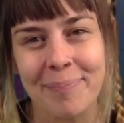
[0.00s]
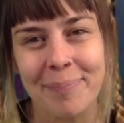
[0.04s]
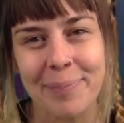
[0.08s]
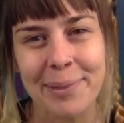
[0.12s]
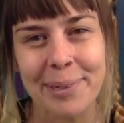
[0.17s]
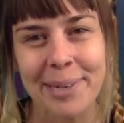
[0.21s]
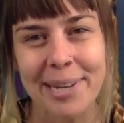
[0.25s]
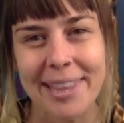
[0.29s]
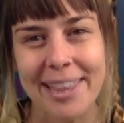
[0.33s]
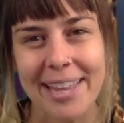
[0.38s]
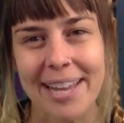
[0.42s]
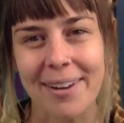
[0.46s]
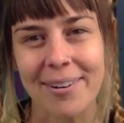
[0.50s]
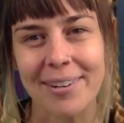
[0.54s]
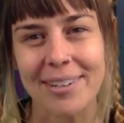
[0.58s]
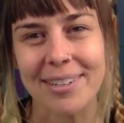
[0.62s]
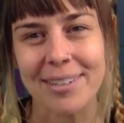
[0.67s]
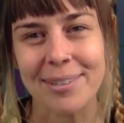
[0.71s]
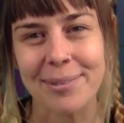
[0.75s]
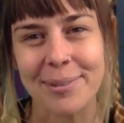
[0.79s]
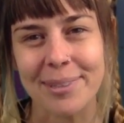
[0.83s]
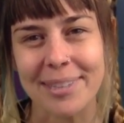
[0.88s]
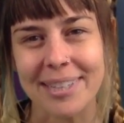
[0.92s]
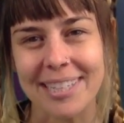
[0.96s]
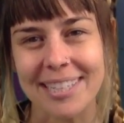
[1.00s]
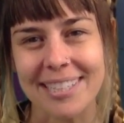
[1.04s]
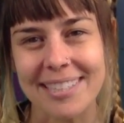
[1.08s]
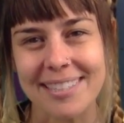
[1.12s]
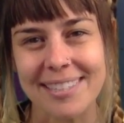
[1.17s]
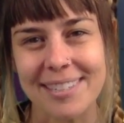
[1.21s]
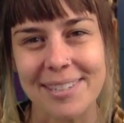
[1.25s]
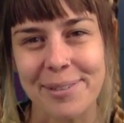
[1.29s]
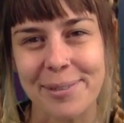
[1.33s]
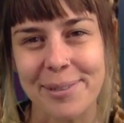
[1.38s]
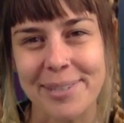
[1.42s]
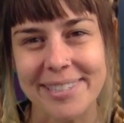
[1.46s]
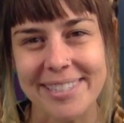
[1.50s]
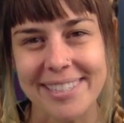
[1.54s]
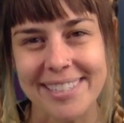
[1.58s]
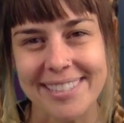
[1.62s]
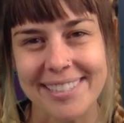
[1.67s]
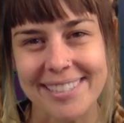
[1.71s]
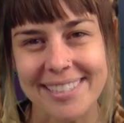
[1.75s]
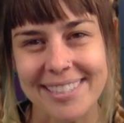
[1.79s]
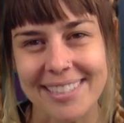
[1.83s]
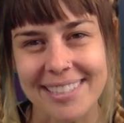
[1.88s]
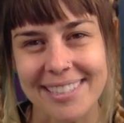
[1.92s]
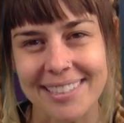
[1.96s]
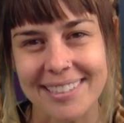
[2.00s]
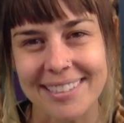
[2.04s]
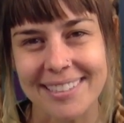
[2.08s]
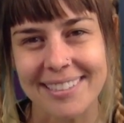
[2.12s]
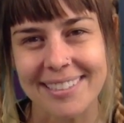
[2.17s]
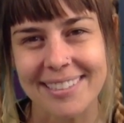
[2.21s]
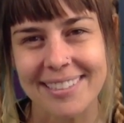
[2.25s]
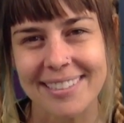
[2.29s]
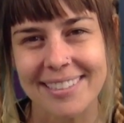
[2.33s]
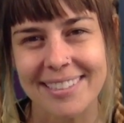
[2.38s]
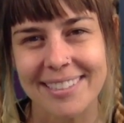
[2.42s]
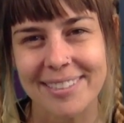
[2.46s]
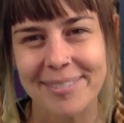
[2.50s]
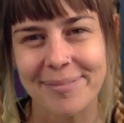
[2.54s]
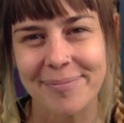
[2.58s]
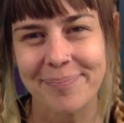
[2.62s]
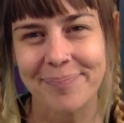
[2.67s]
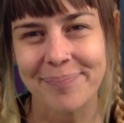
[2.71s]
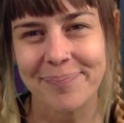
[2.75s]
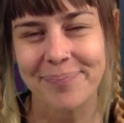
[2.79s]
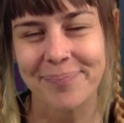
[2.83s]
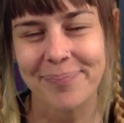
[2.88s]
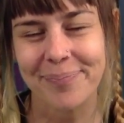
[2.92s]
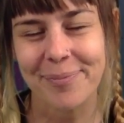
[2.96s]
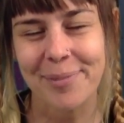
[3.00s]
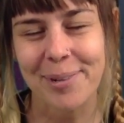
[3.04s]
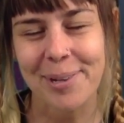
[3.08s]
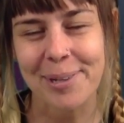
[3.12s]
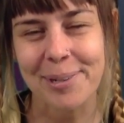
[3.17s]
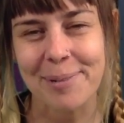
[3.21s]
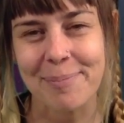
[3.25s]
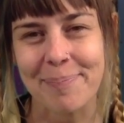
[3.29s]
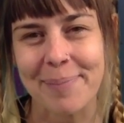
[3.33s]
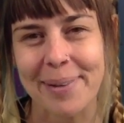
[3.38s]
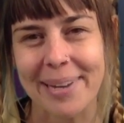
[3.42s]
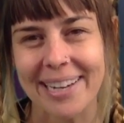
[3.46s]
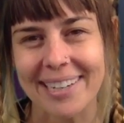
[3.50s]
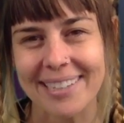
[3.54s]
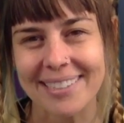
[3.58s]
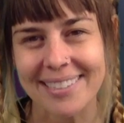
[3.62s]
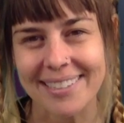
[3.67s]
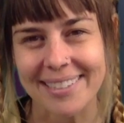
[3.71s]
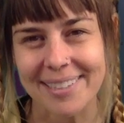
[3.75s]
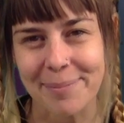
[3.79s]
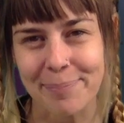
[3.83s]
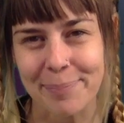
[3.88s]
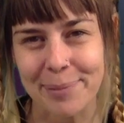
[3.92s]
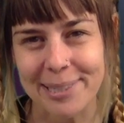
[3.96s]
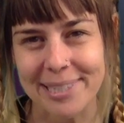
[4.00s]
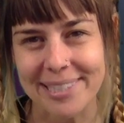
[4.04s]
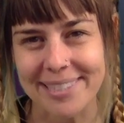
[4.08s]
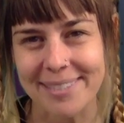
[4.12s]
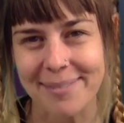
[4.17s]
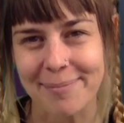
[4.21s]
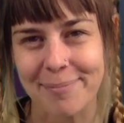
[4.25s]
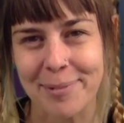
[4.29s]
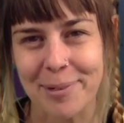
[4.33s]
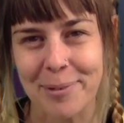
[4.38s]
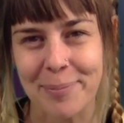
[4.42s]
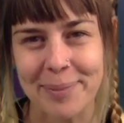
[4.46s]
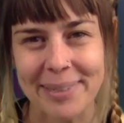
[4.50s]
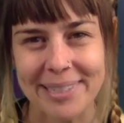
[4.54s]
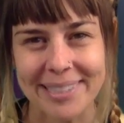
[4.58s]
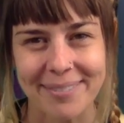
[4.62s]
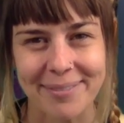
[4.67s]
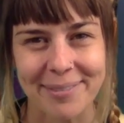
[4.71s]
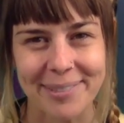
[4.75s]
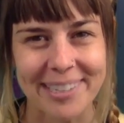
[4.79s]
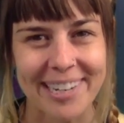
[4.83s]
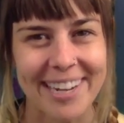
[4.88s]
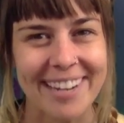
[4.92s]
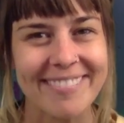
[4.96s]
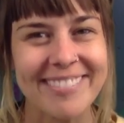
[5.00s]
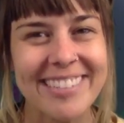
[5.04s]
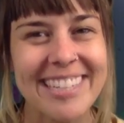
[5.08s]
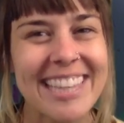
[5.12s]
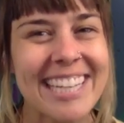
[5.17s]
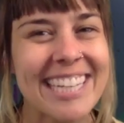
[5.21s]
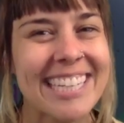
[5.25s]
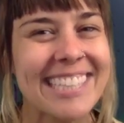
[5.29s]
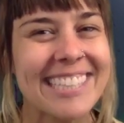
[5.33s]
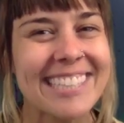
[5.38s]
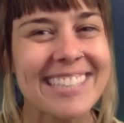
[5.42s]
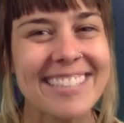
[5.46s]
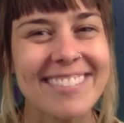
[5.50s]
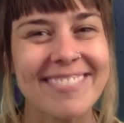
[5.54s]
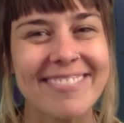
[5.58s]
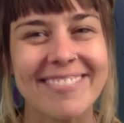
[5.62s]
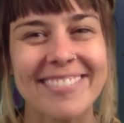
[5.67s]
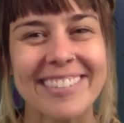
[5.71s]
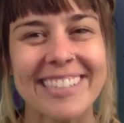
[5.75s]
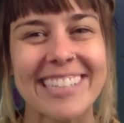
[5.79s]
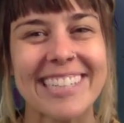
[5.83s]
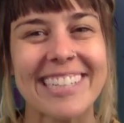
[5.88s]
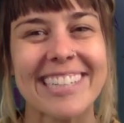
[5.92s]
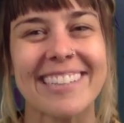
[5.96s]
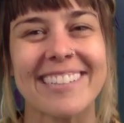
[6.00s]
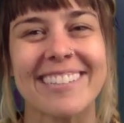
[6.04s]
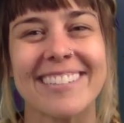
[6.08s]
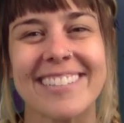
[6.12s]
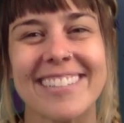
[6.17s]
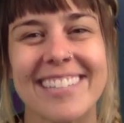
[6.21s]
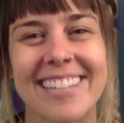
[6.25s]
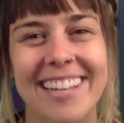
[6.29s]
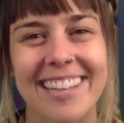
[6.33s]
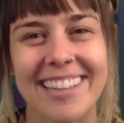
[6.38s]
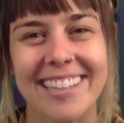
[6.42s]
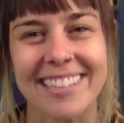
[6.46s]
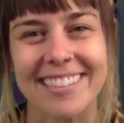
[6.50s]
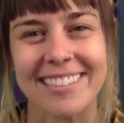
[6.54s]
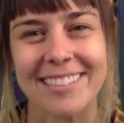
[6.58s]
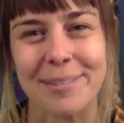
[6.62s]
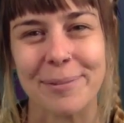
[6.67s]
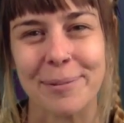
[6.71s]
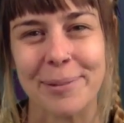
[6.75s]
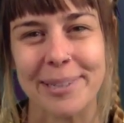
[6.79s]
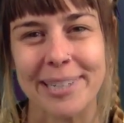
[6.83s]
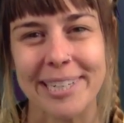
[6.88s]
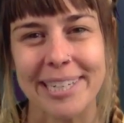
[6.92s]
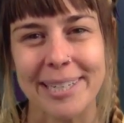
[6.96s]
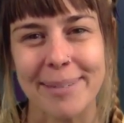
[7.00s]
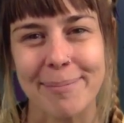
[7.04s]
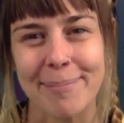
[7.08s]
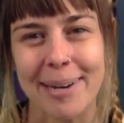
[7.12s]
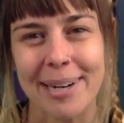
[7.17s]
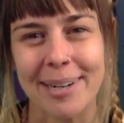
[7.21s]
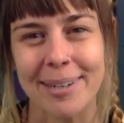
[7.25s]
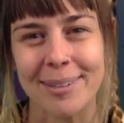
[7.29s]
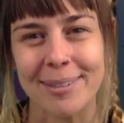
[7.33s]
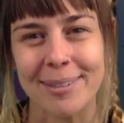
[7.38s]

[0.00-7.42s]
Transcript: Breathe out and release your resistance. Welcome back to the present moment where everything is fun and there's nothing to worry about.